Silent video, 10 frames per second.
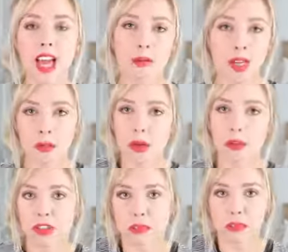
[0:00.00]
and meet the
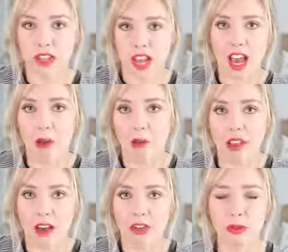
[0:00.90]
people you're supposed to hang out
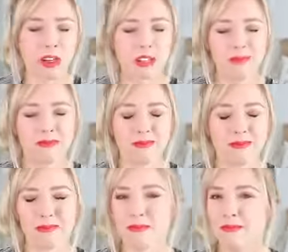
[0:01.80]
with afterwards.
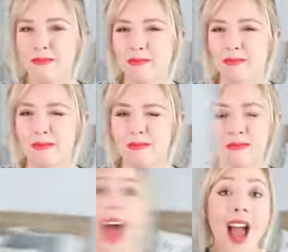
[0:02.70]

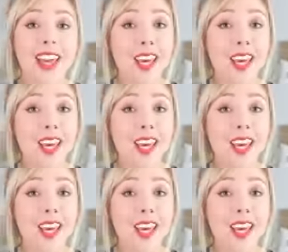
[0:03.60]
I